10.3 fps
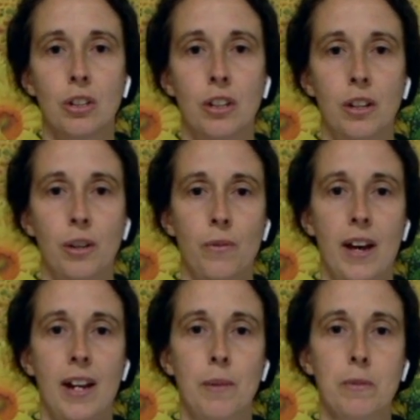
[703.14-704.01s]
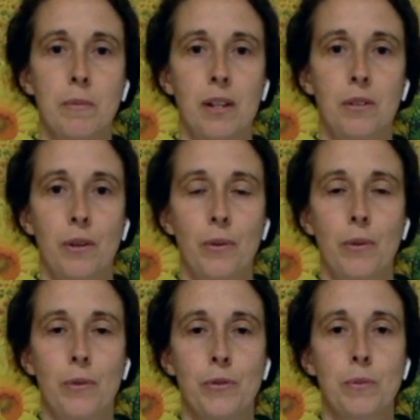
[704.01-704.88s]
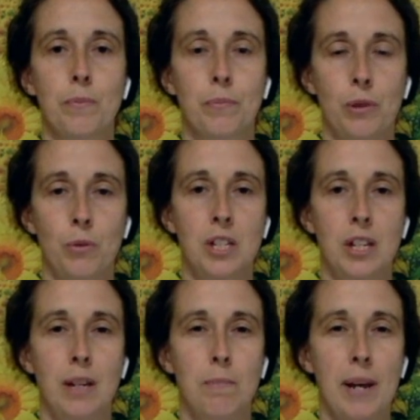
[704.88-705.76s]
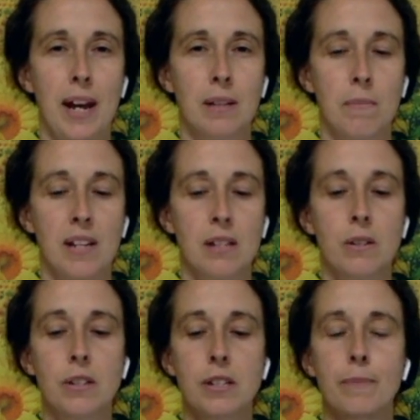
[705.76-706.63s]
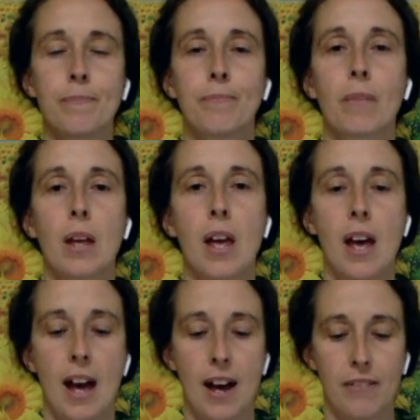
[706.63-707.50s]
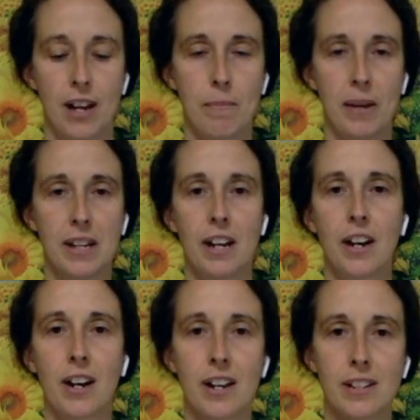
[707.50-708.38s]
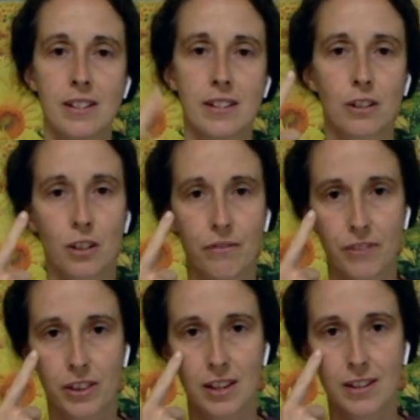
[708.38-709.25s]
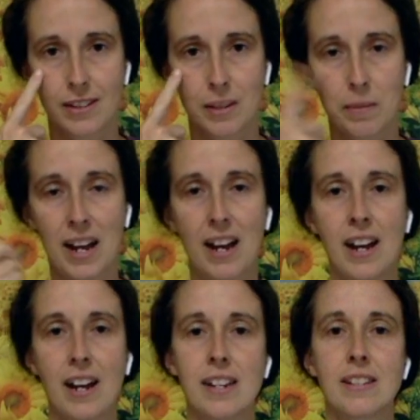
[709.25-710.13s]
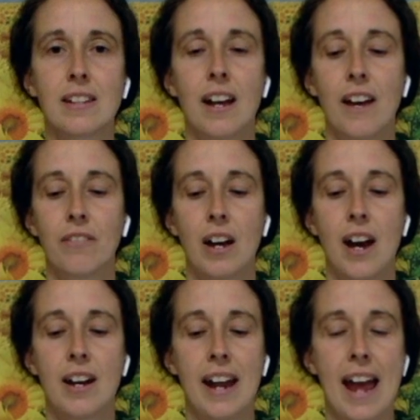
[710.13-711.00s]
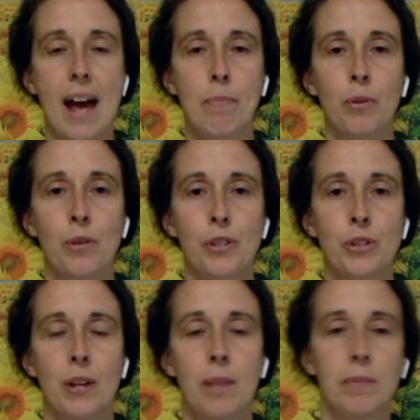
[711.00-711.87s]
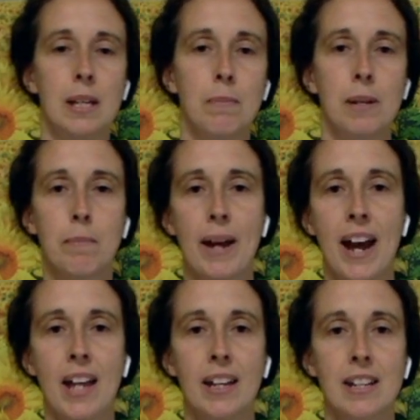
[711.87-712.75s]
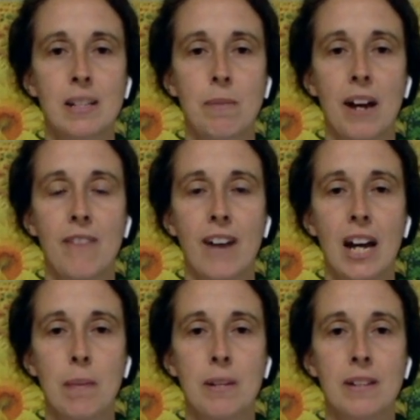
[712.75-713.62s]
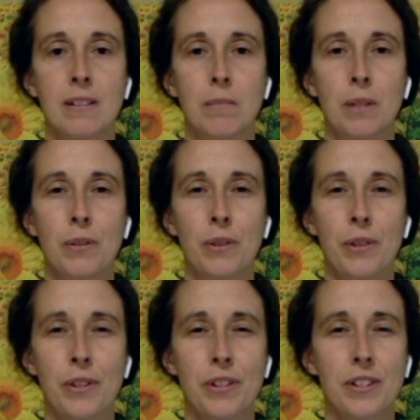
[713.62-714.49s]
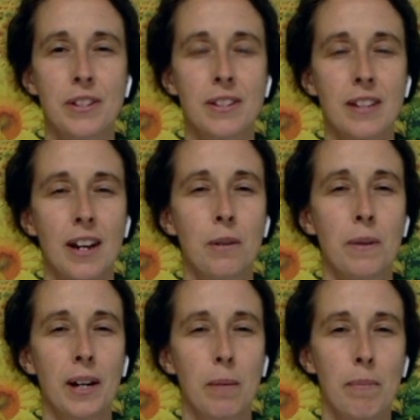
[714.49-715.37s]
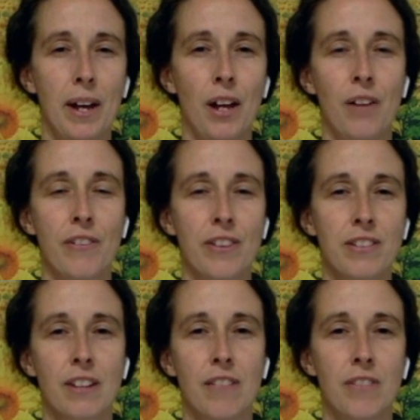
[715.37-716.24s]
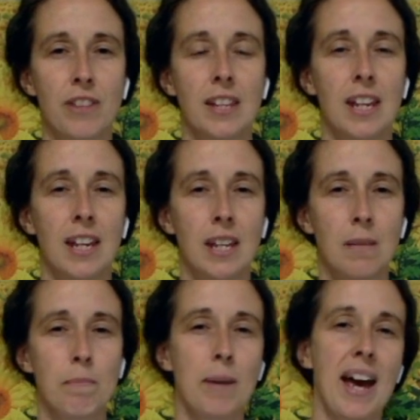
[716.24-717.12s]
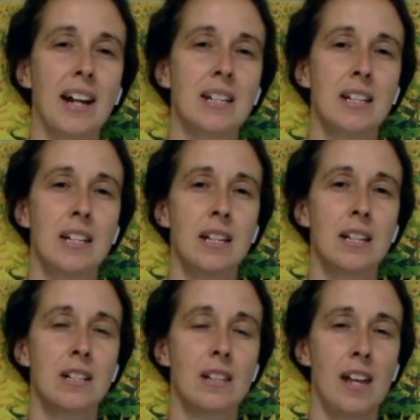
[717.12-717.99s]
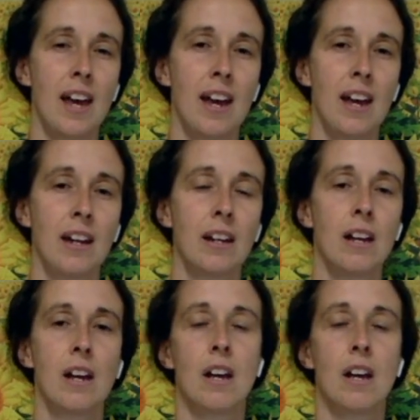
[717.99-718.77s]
You know, that helps me grow those protein-packed muscles. I've got my carrots, good for things like my eyes. I've got an apple, so I'm keeping balance, my vitamins and minerals. Does this kind of ring a bell for the stuff that the hen packed into the egg